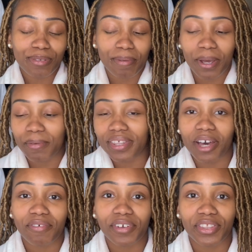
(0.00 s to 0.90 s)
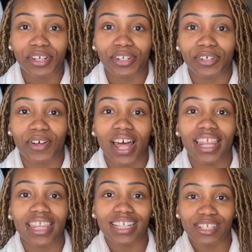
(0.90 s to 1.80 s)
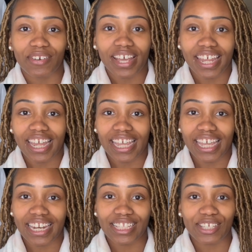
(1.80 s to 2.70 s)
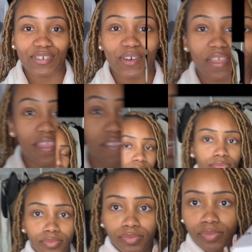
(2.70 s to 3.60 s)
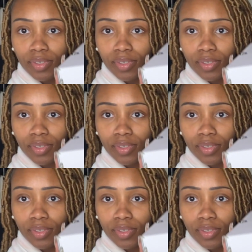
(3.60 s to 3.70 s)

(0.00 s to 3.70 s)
But without further ado, let's go ahead and get into the video.